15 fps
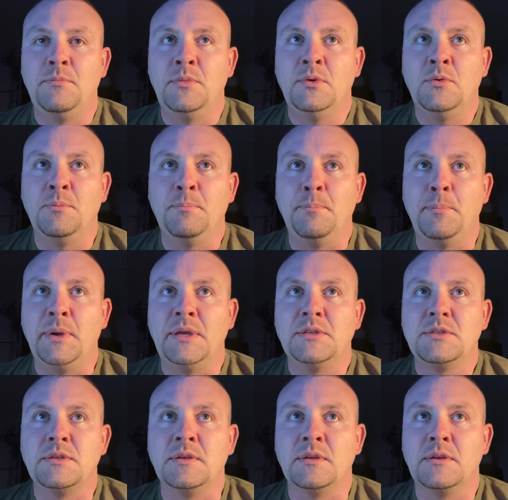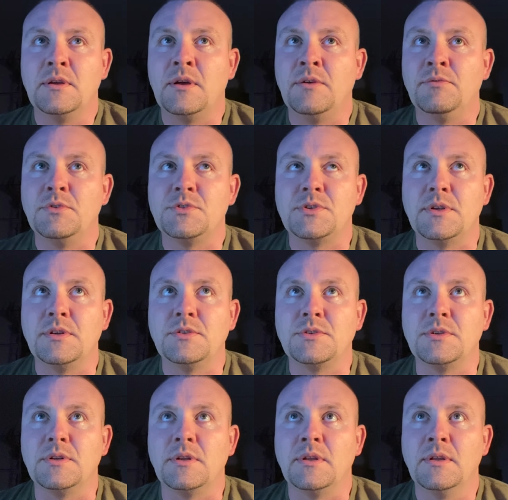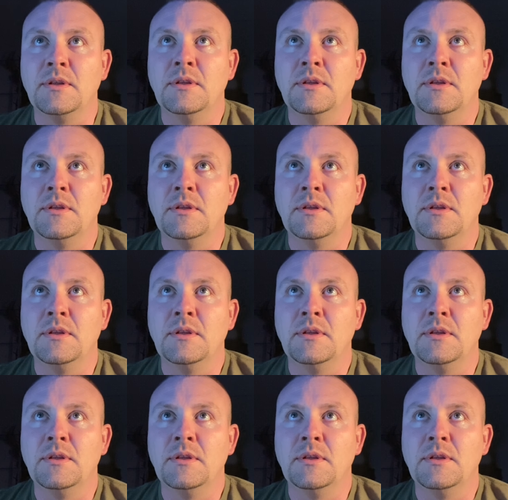real basic conversation